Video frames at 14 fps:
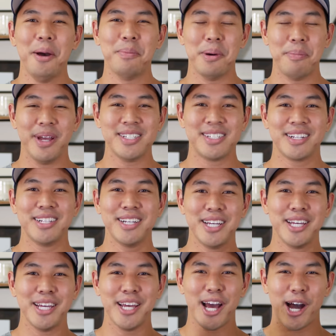But
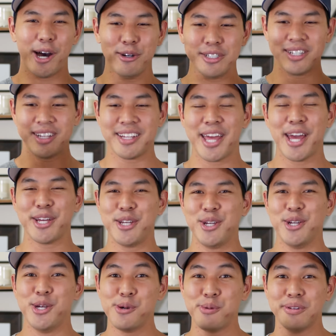basically, I was in
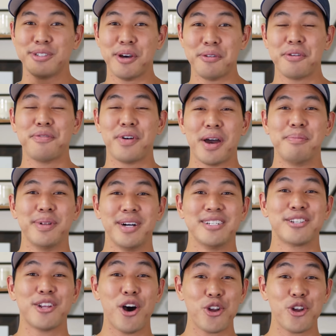Cancun with 75 plus